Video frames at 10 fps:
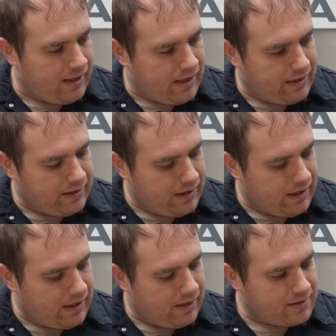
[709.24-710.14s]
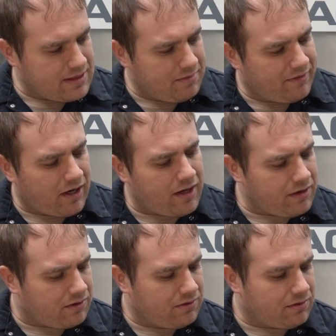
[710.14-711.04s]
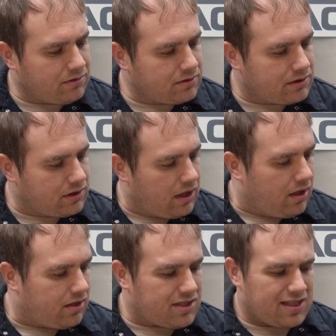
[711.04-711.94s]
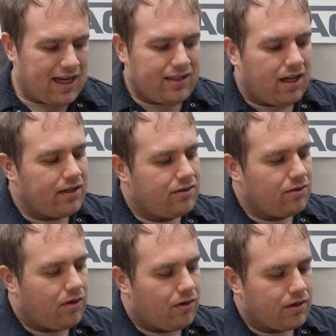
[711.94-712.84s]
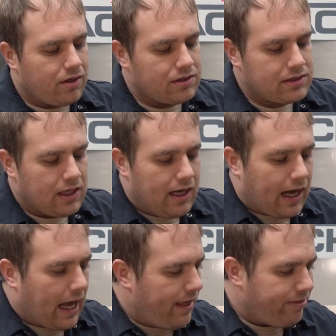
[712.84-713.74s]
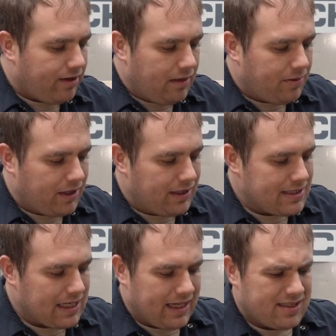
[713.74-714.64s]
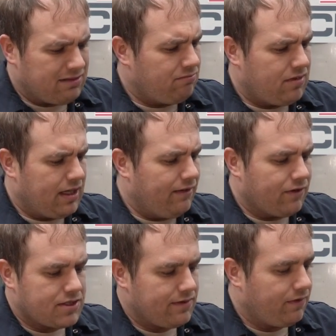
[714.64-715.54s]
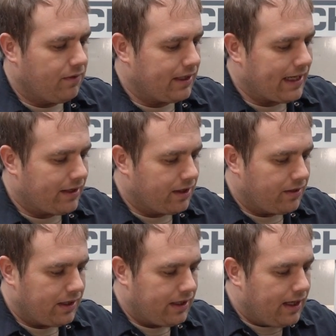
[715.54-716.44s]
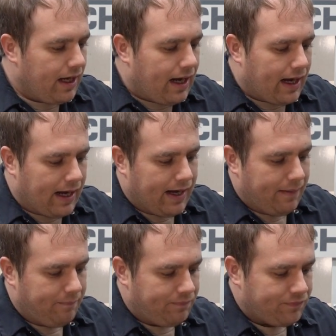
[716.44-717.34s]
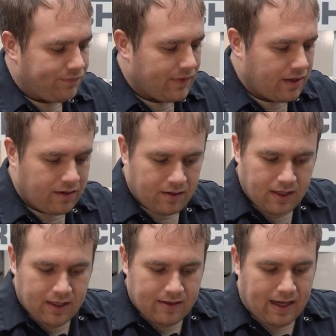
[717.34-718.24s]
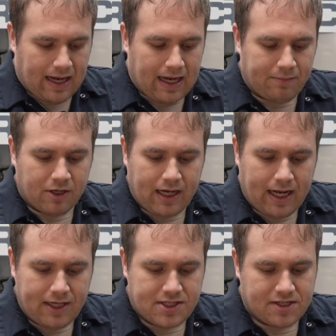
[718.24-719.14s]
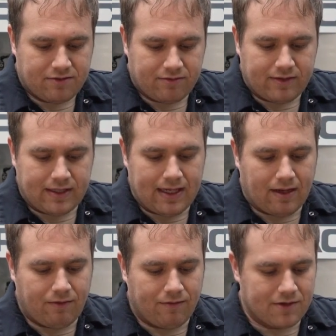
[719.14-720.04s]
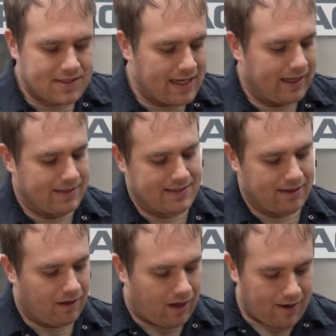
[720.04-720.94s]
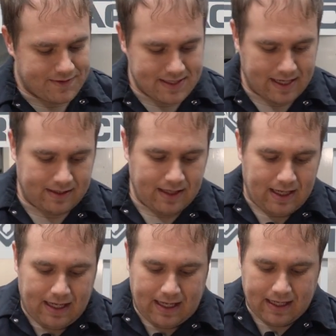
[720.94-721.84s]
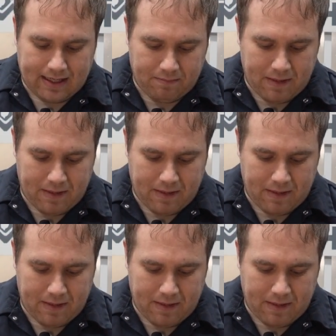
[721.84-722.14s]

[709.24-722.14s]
And then some of our other tools, just a ton of tool holders, 3D printed this guy. It's on Thingiverse if you want to download it. The Heimer gauge is really helpful for setting zero offset. It can